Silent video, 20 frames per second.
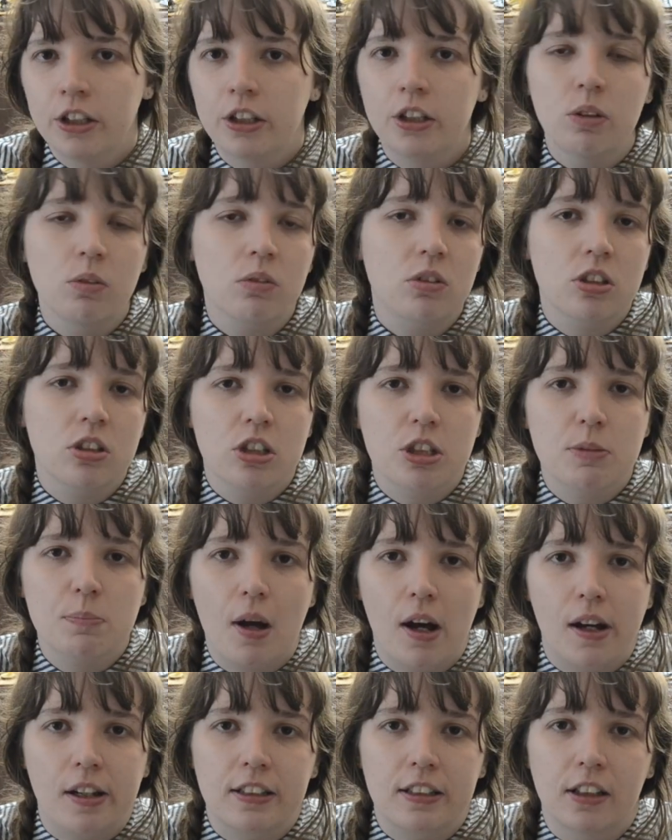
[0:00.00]
You can just
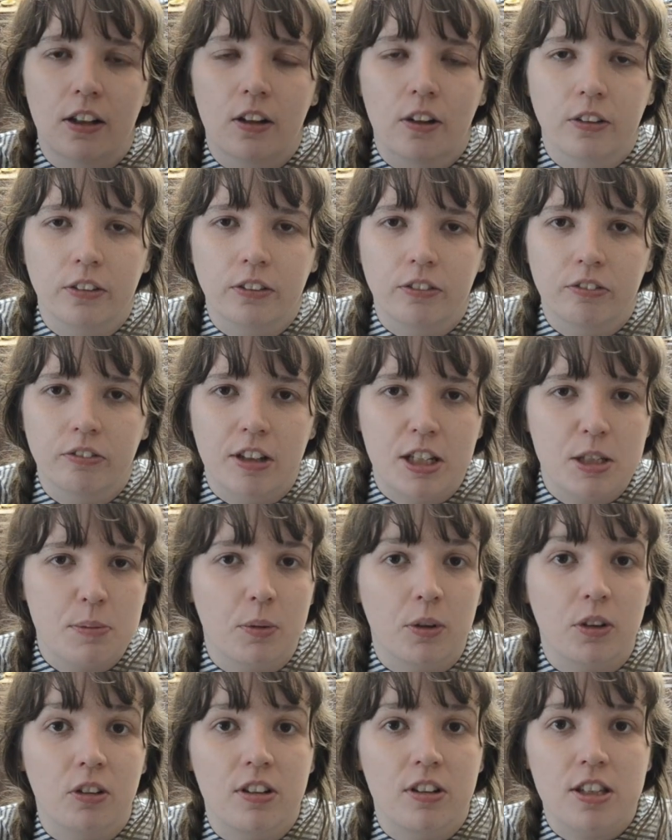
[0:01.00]
market it on
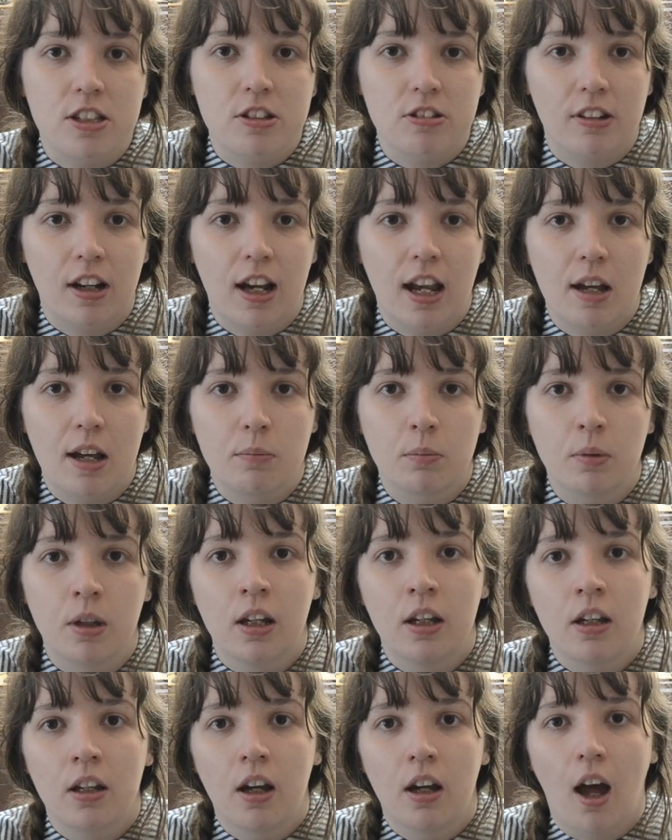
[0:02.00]
Facebook or Instagram,
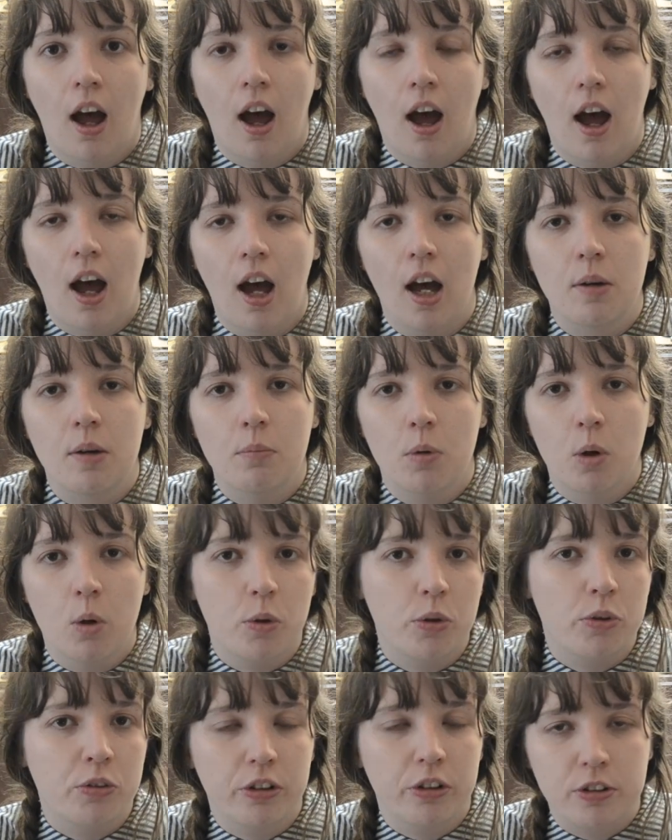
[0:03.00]

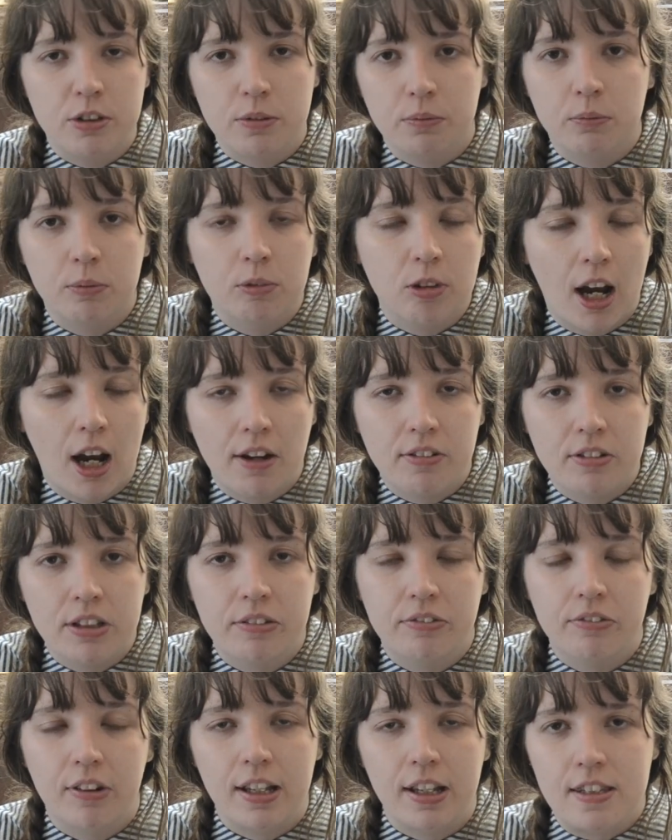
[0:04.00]
or through some crafty
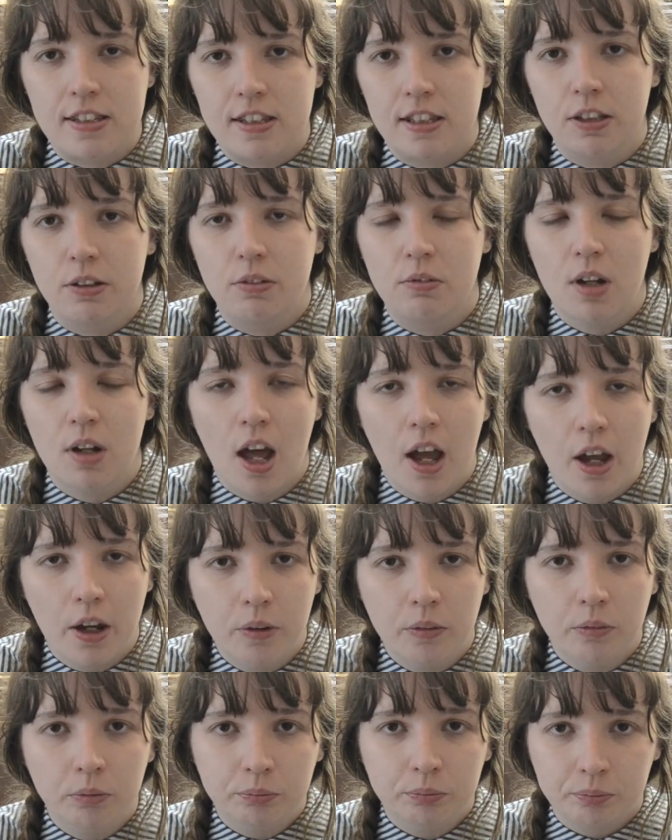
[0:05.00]
friends that you
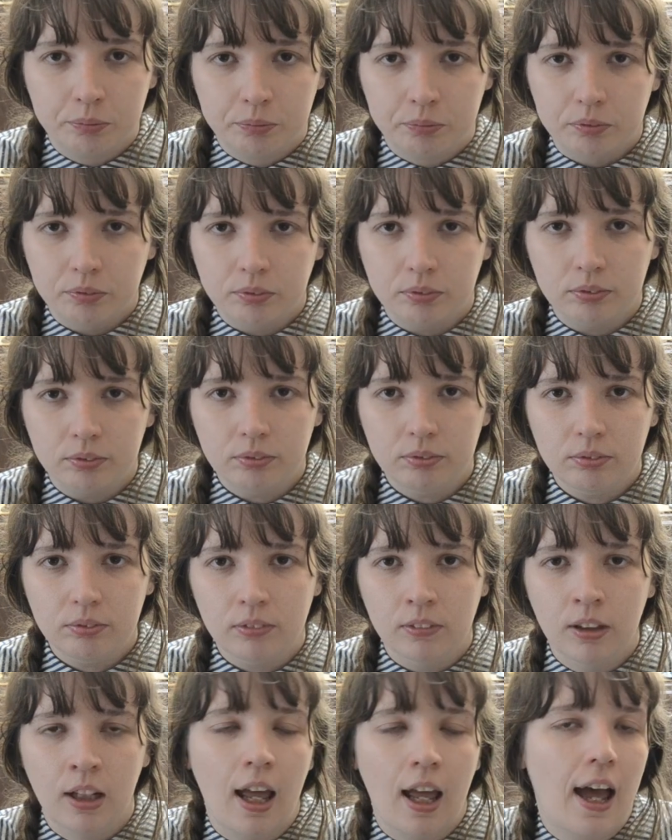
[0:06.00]
know,
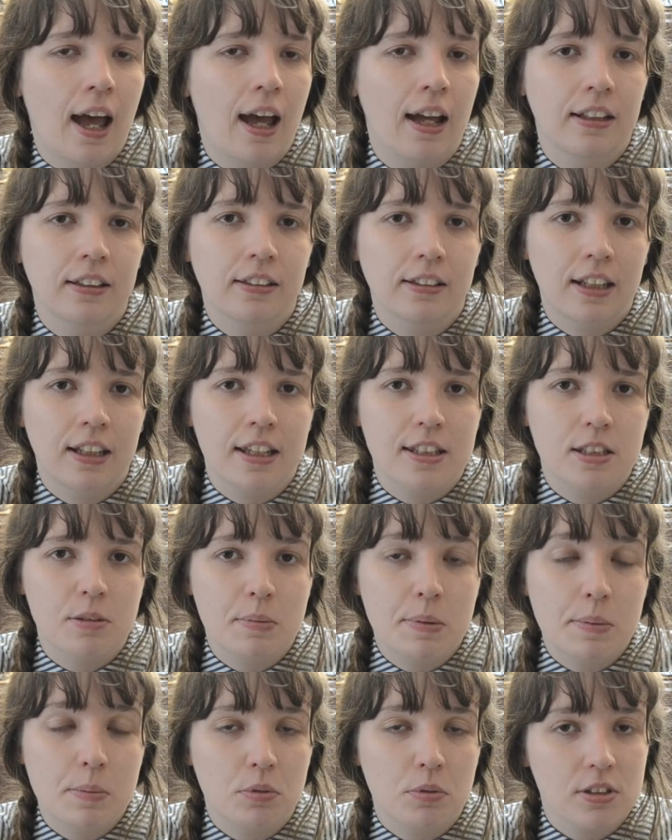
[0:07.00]
and get some
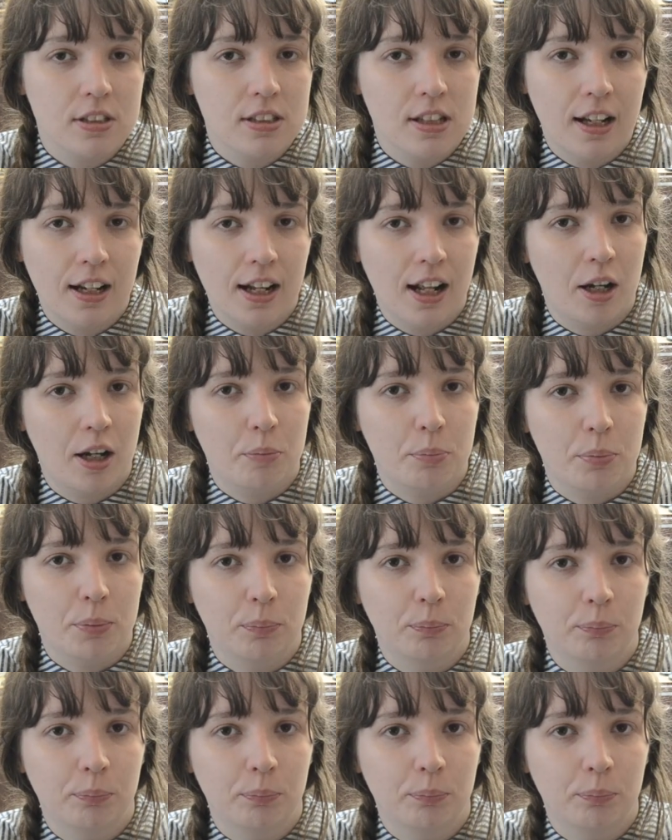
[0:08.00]
people to sign up.